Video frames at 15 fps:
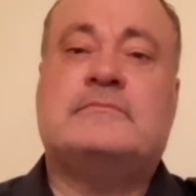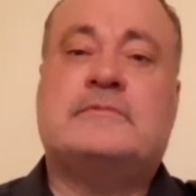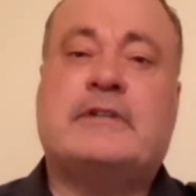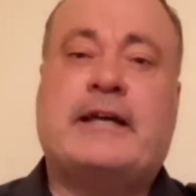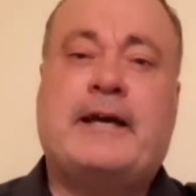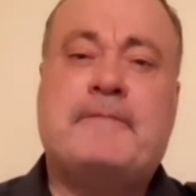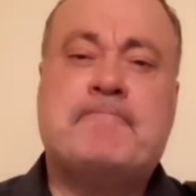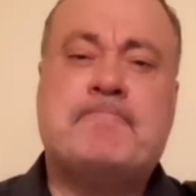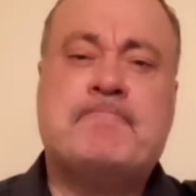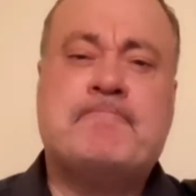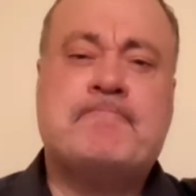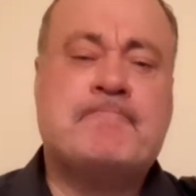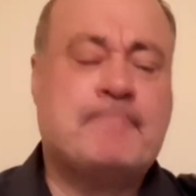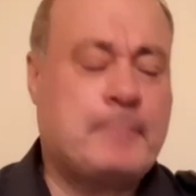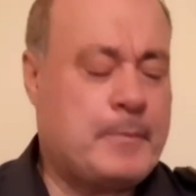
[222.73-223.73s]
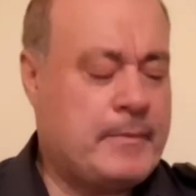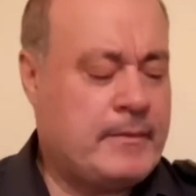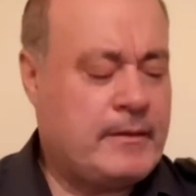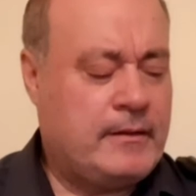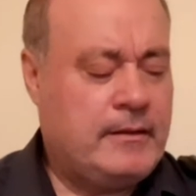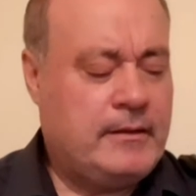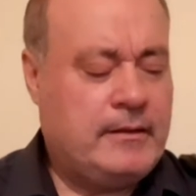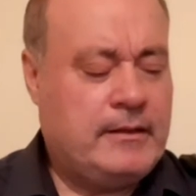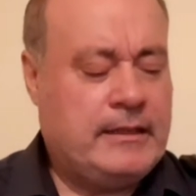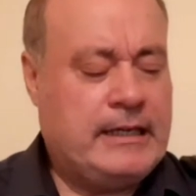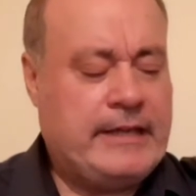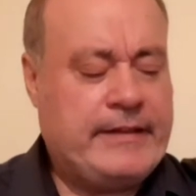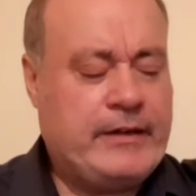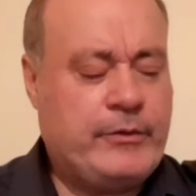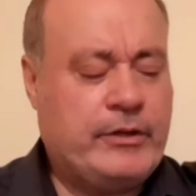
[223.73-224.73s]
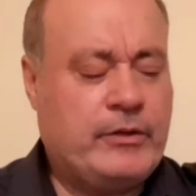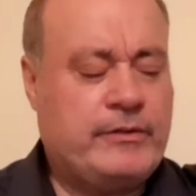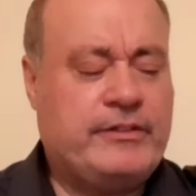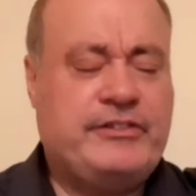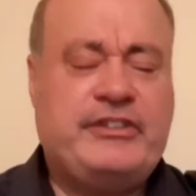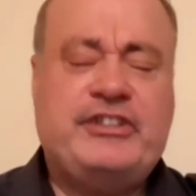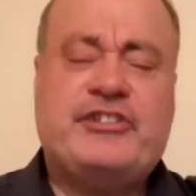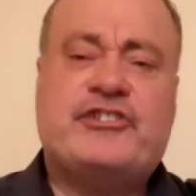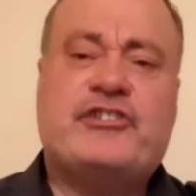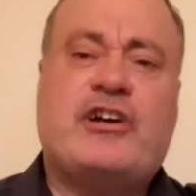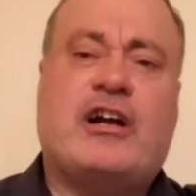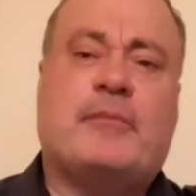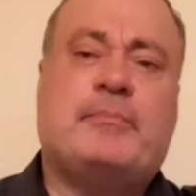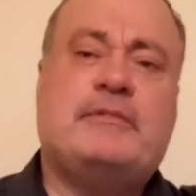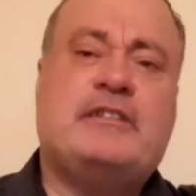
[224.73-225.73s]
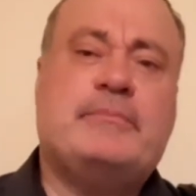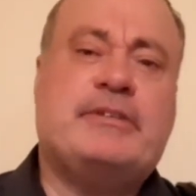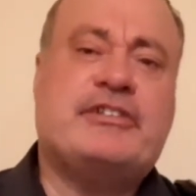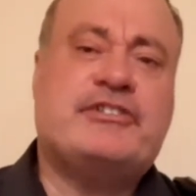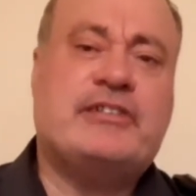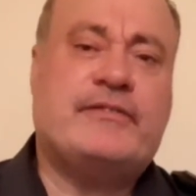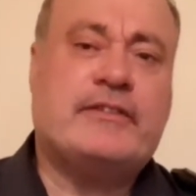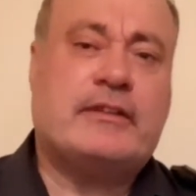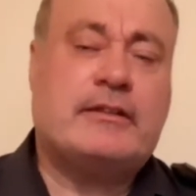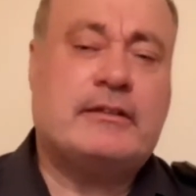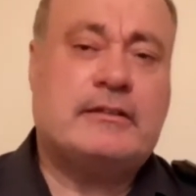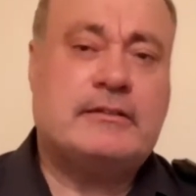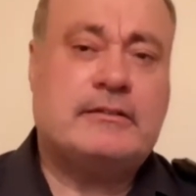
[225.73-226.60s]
Okay. And then we go to the D sharp diminished 7th.